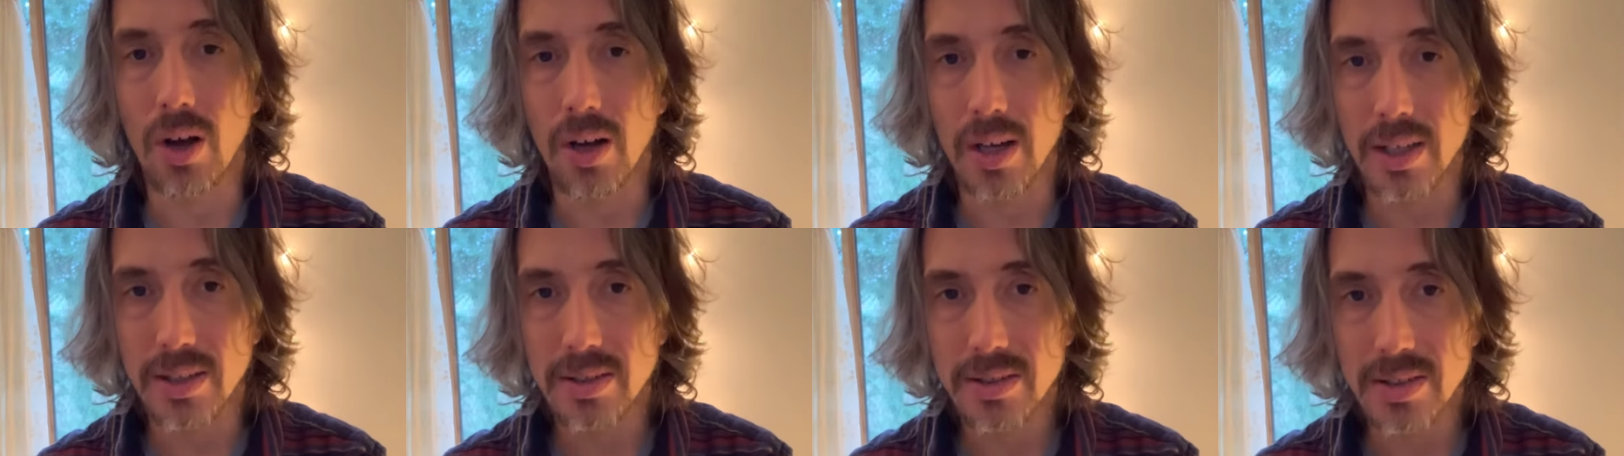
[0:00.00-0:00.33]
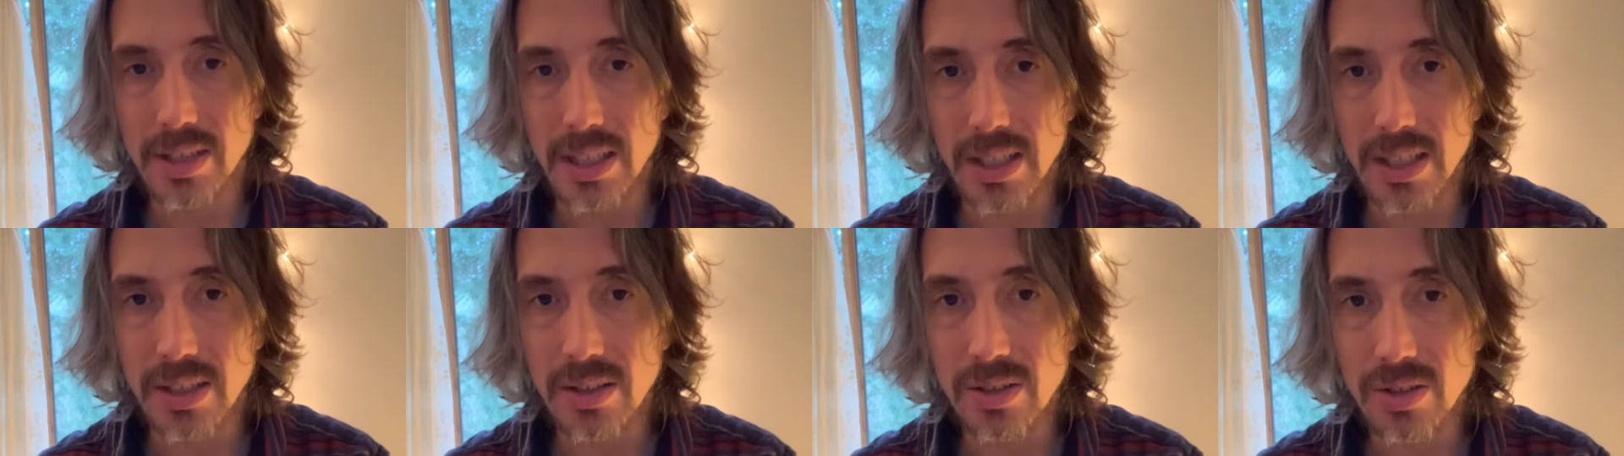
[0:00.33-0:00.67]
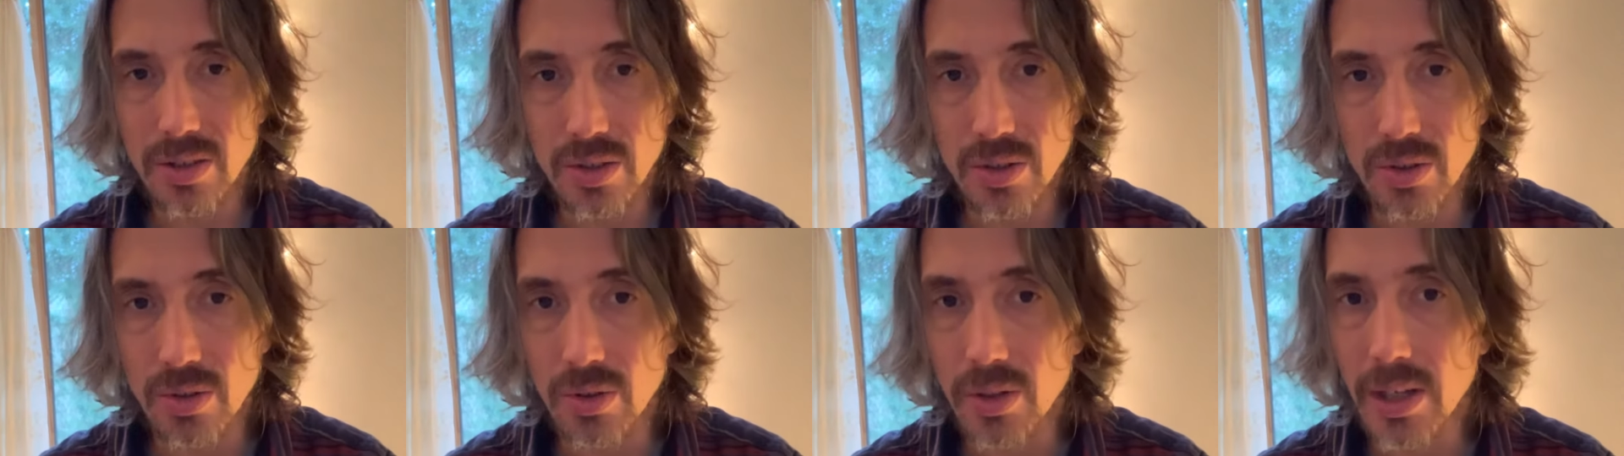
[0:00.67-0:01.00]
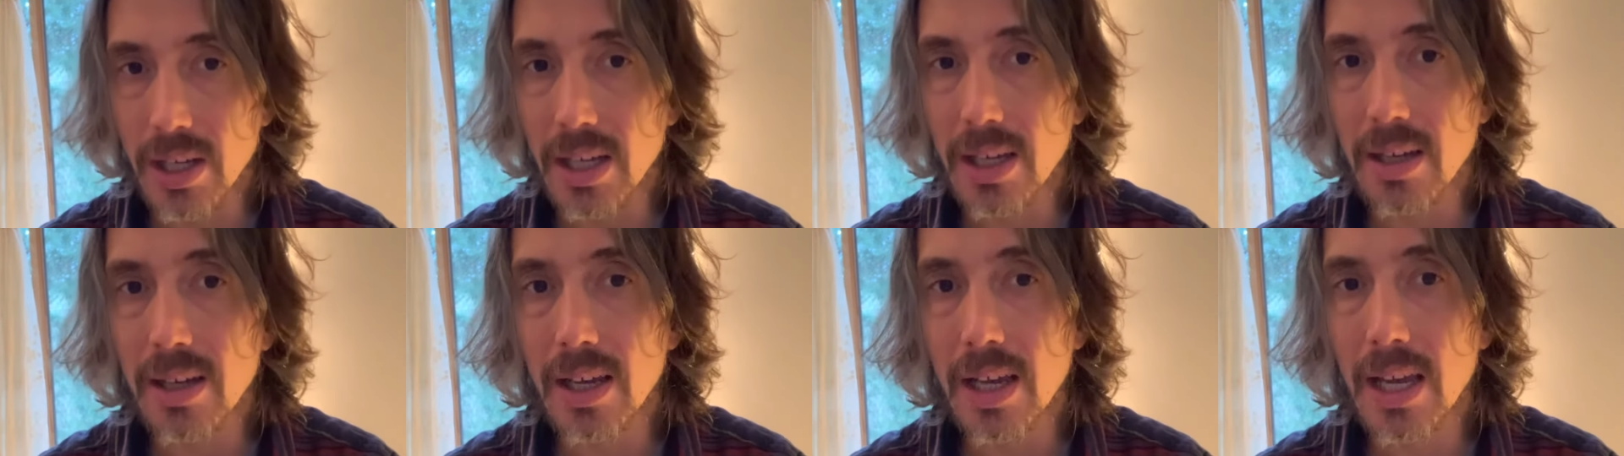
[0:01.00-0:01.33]
us into
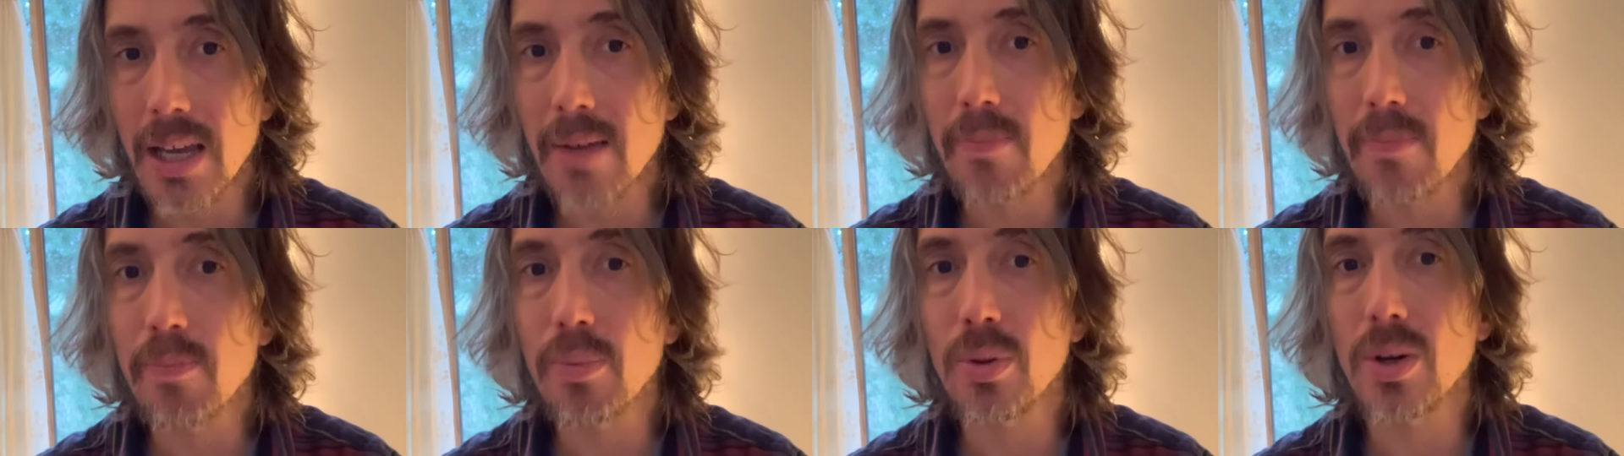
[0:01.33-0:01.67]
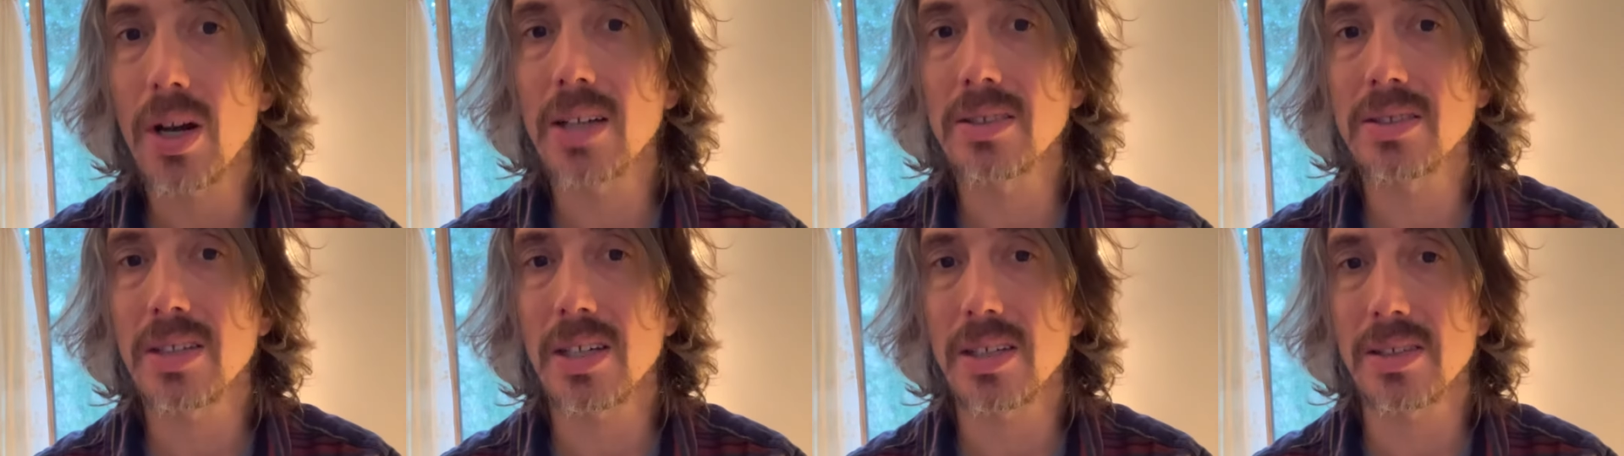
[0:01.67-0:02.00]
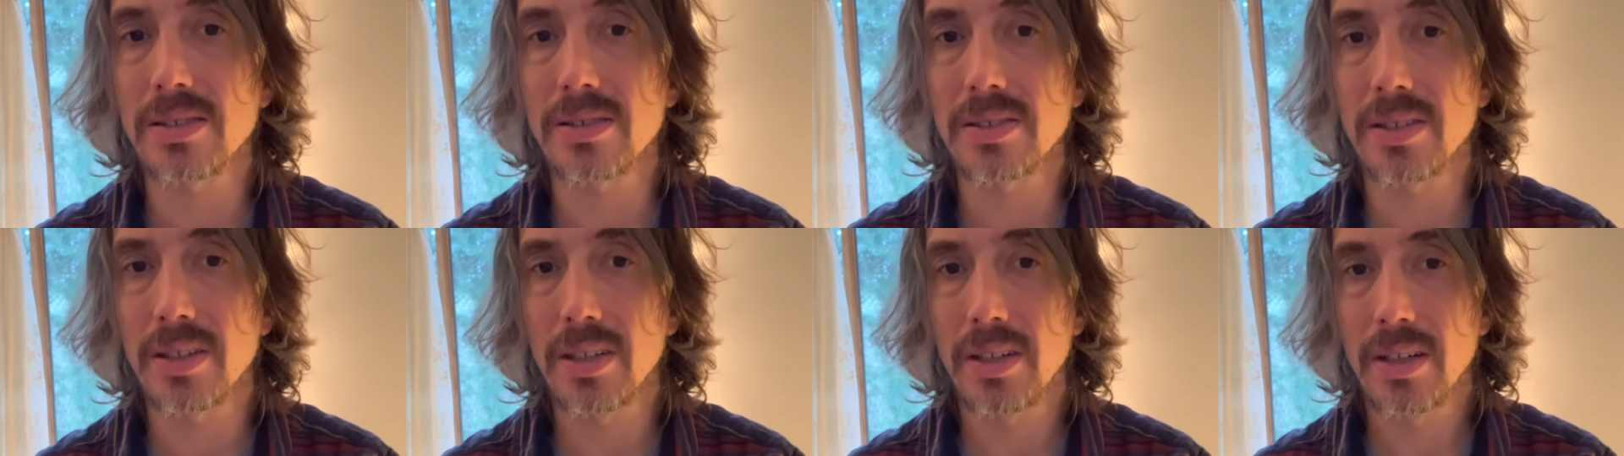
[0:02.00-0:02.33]
a process.